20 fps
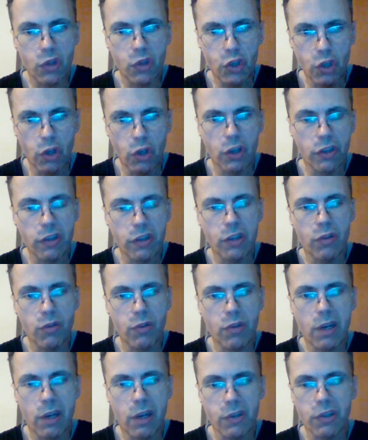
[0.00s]
dot in
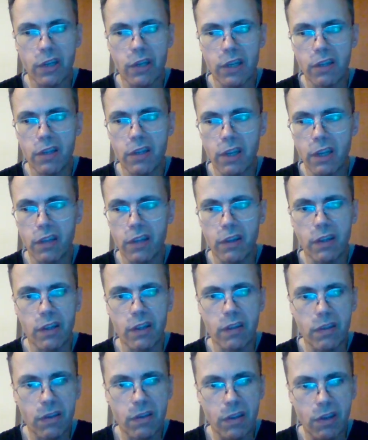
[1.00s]
2018
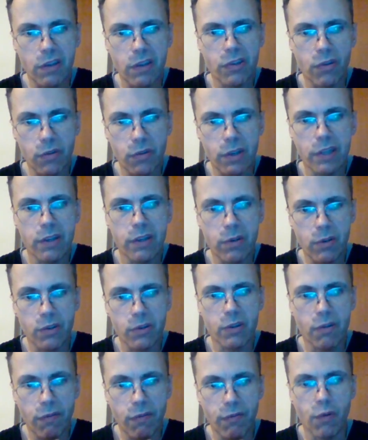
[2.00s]
that there is already
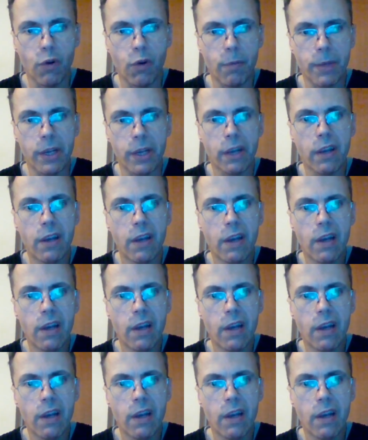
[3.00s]
also forming